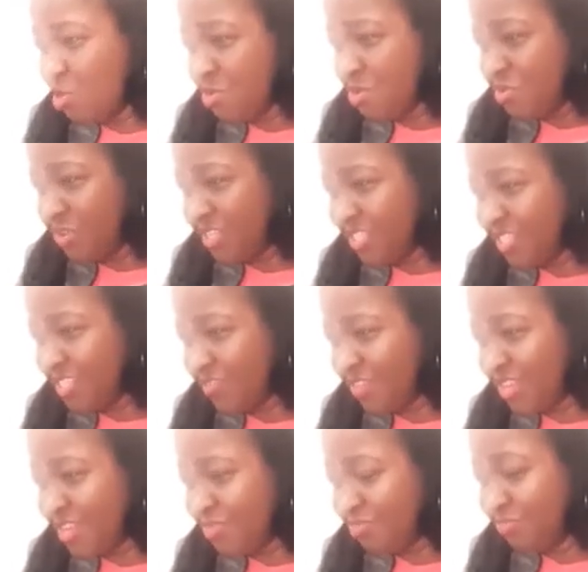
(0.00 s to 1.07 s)
We receive
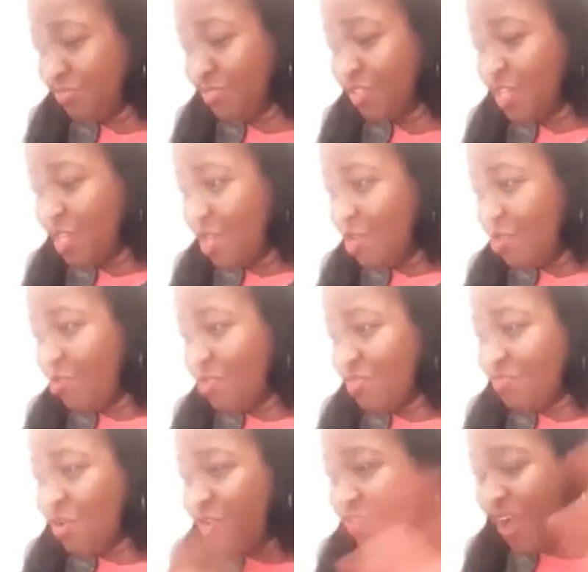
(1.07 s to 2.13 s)
them
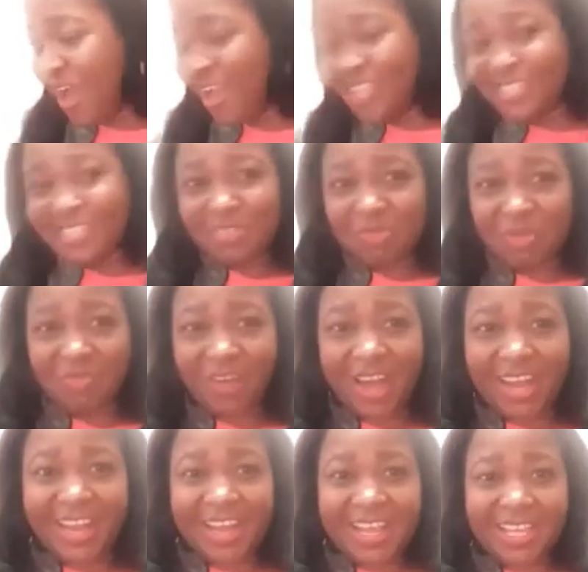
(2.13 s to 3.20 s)
with both hands, with
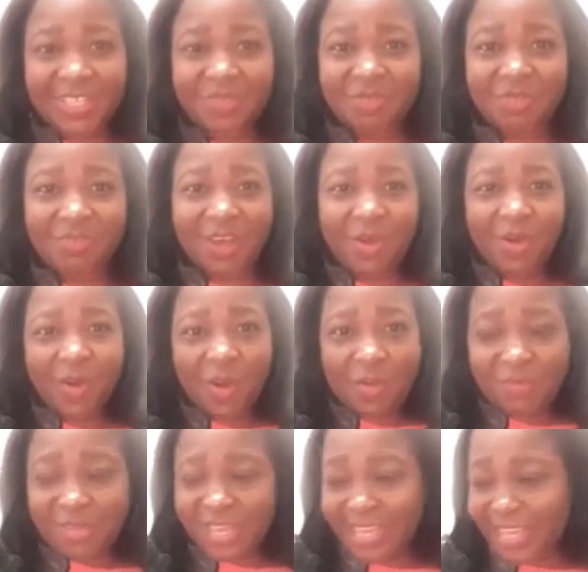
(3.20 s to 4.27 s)
our legs, with our whole
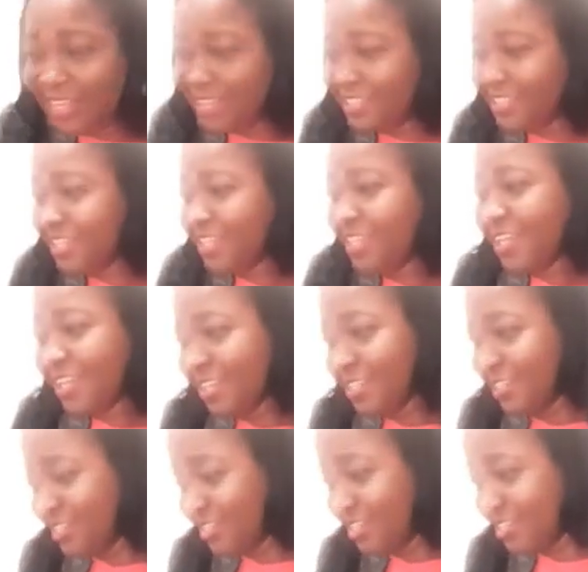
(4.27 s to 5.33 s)
being.
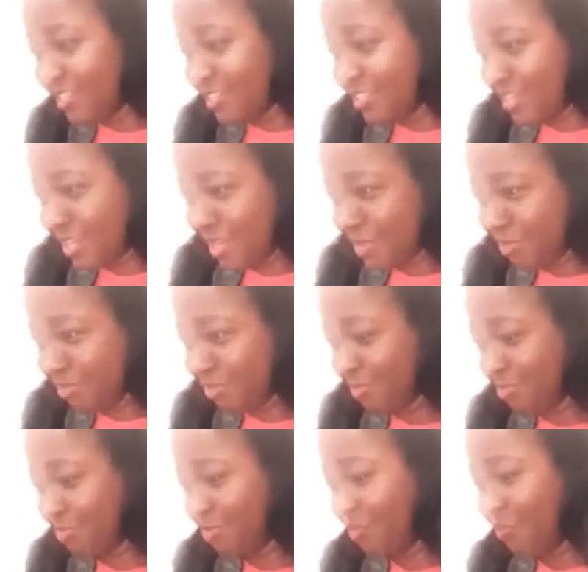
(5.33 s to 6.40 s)
In Jesus' name,
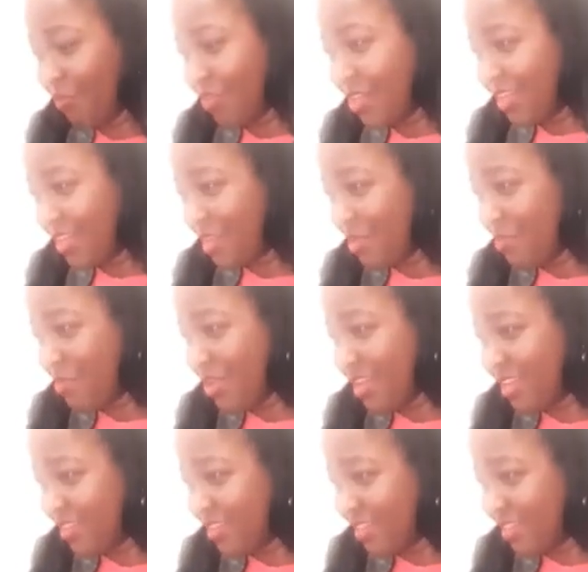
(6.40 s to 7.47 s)

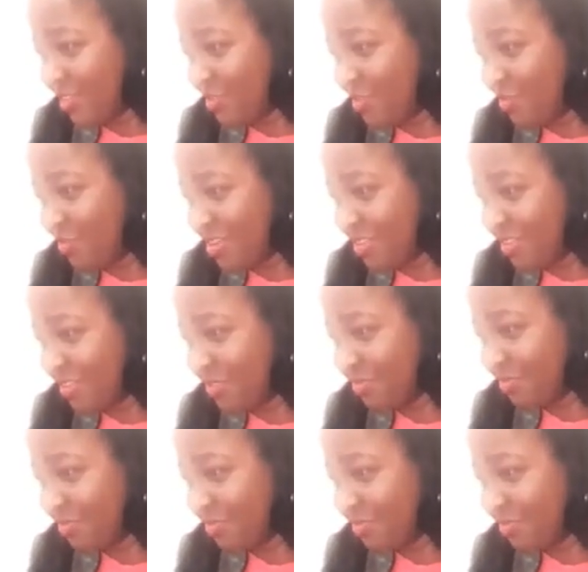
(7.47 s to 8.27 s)
amen. Thank you, Father.